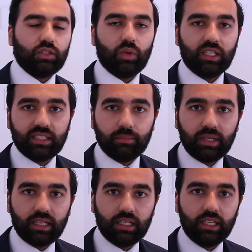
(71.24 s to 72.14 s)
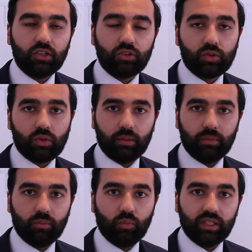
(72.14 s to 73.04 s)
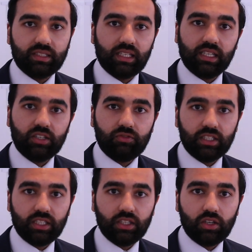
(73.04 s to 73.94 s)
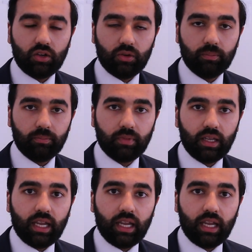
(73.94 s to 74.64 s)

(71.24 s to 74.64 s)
As well as it being a legal requirement when selling and renting your home,